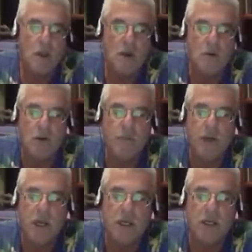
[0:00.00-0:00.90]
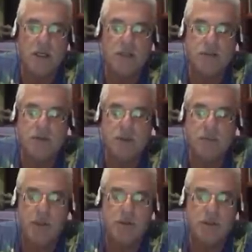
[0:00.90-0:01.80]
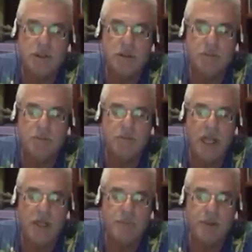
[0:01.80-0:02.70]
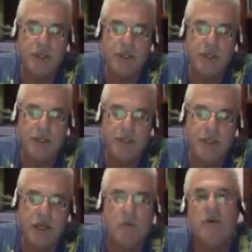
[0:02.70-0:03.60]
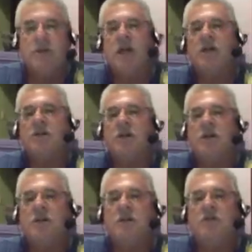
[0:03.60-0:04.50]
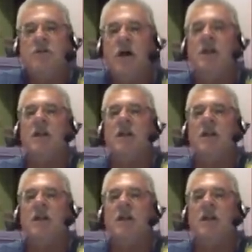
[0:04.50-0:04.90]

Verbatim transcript: going back in history about the Black Plague, that was actually the divide